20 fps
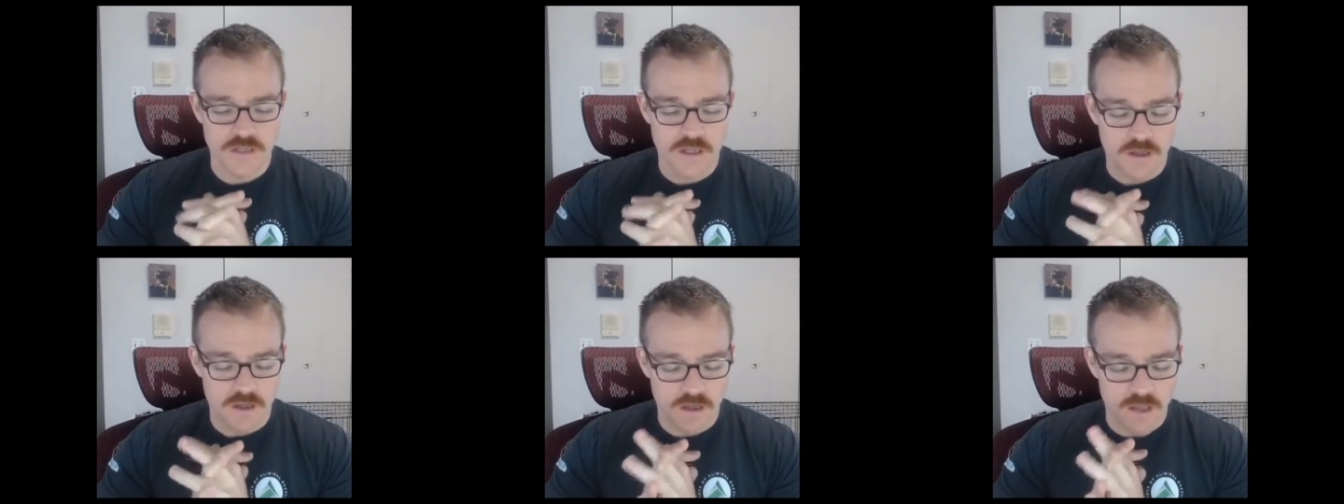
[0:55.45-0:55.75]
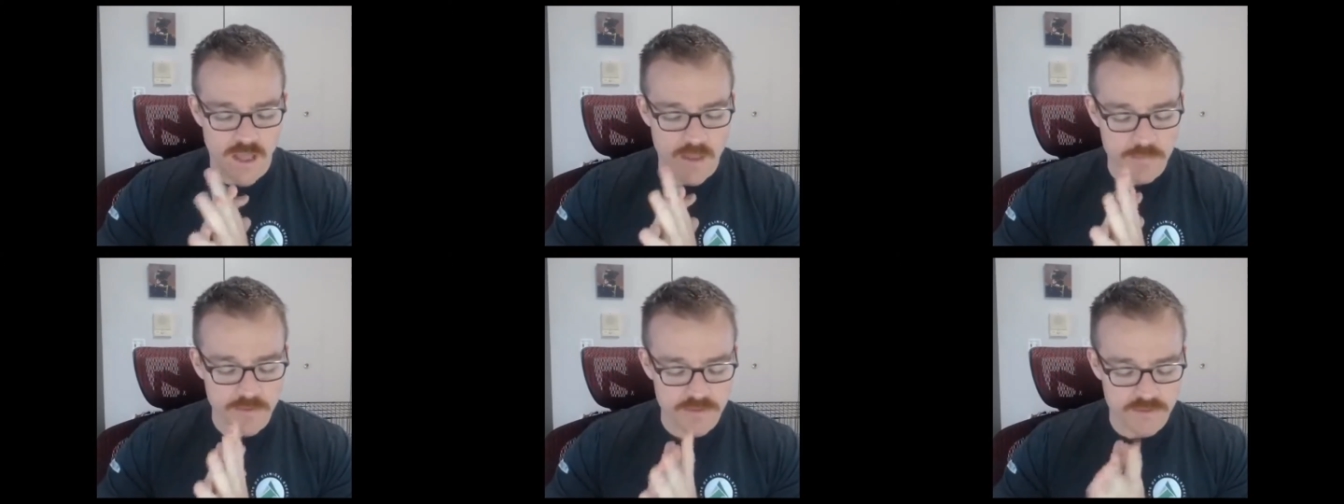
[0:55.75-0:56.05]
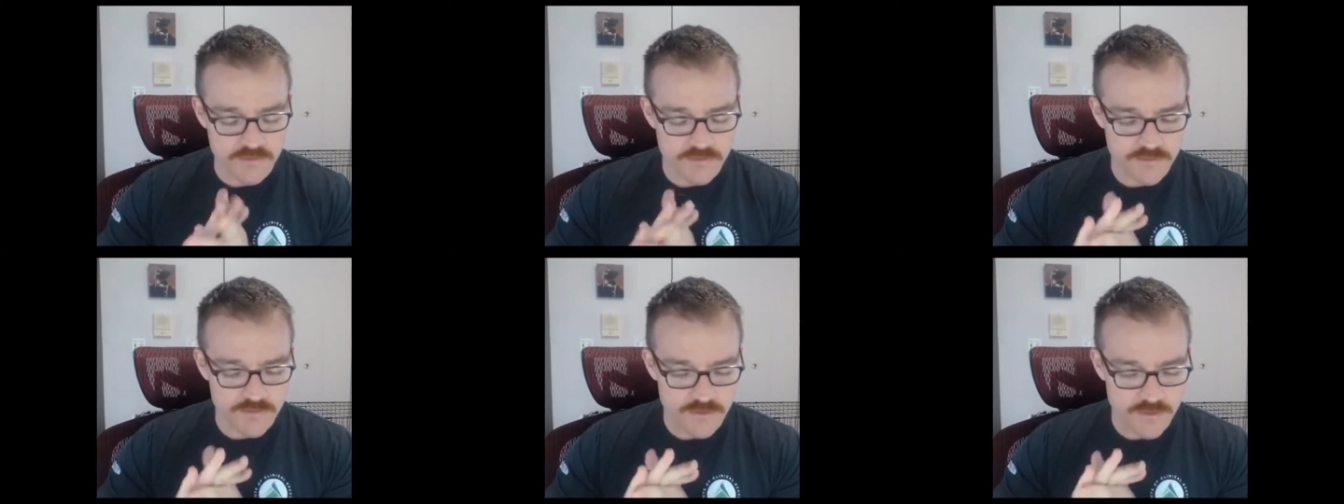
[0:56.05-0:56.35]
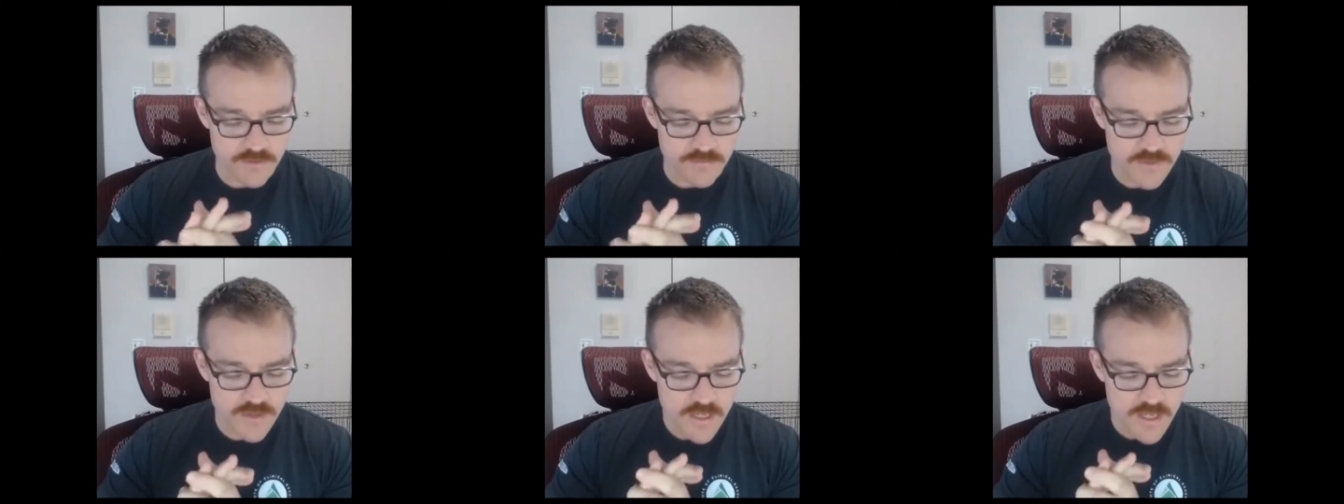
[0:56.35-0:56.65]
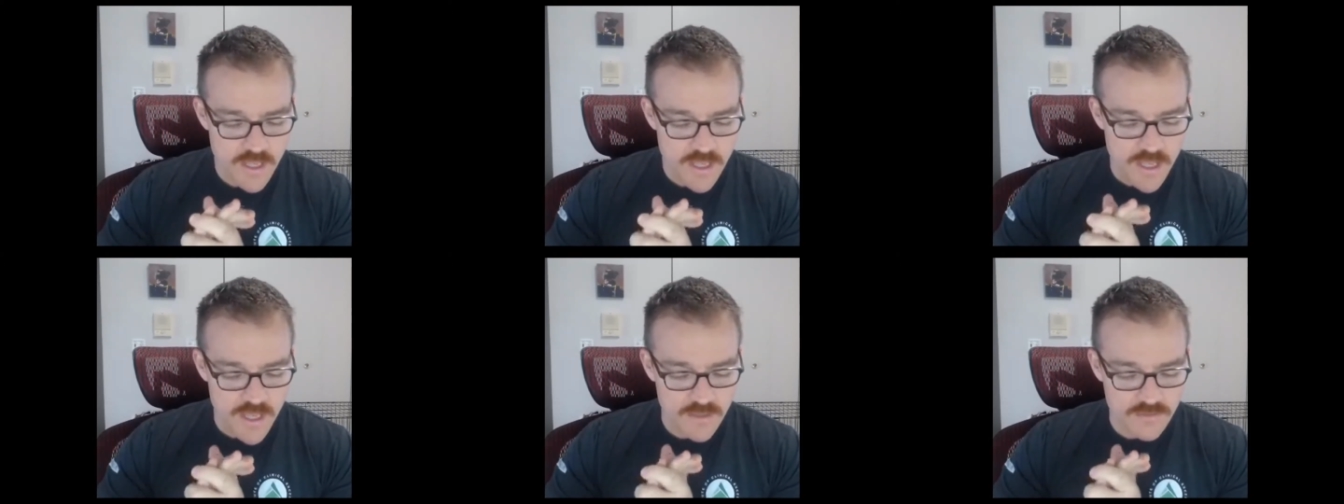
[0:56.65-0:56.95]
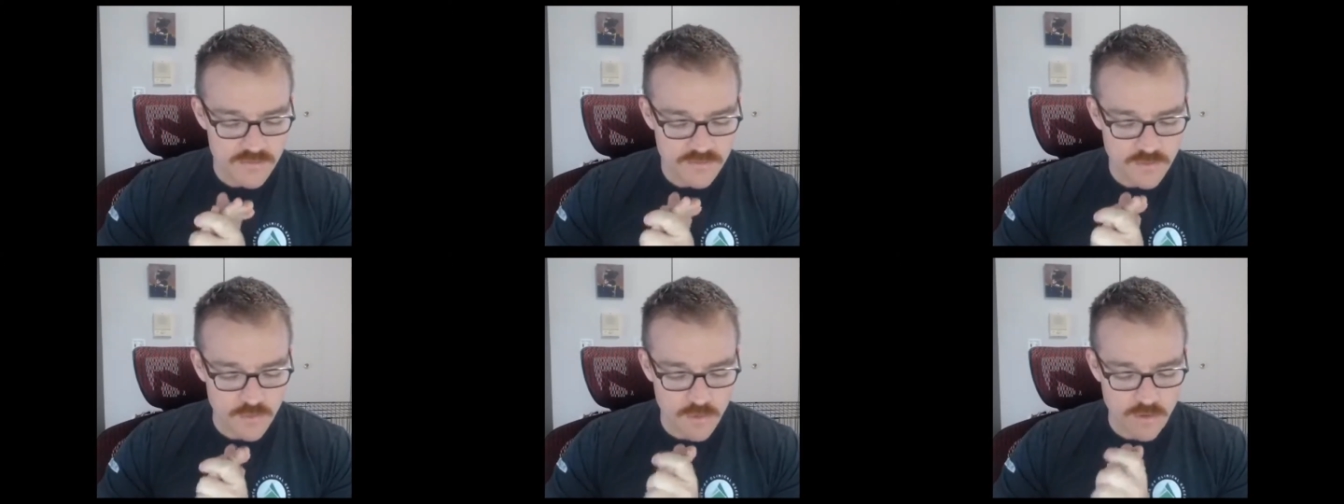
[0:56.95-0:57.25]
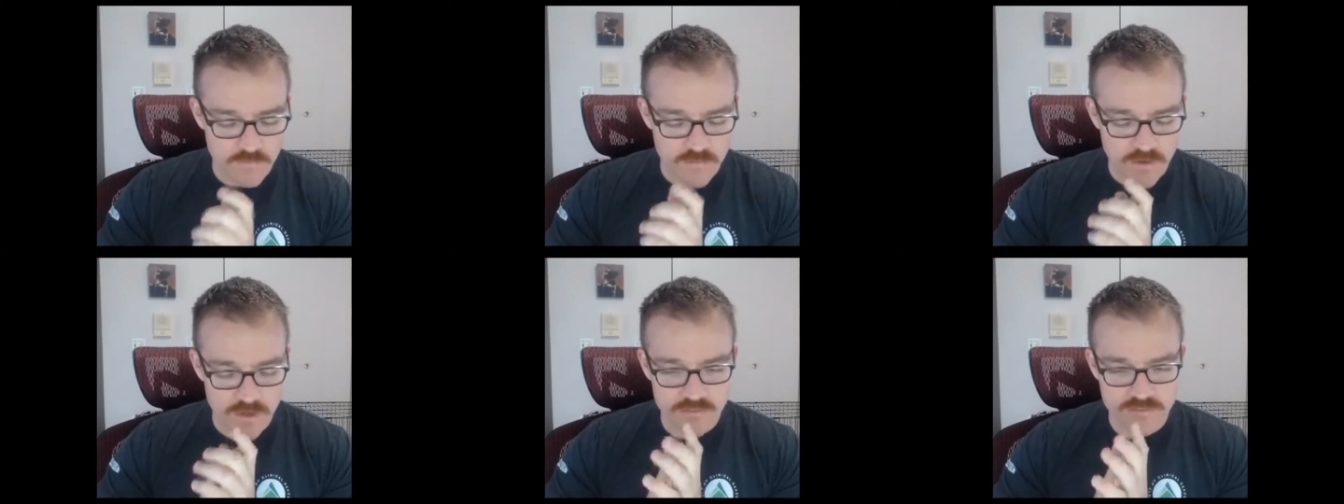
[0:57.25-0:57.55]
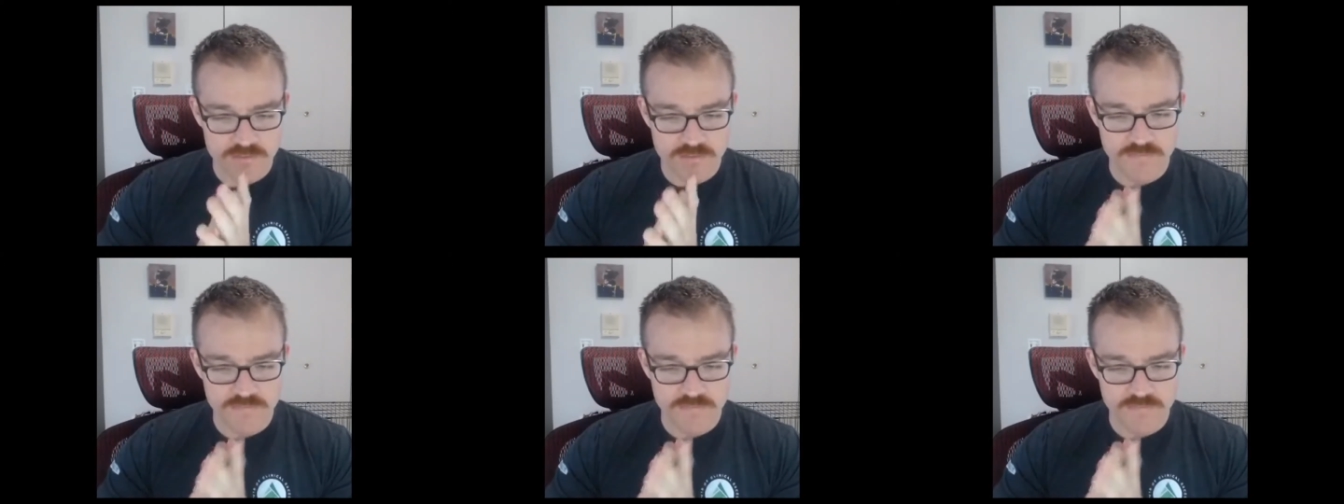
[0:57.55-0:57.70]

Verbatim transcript: Uh, happy to serve as COO of ICE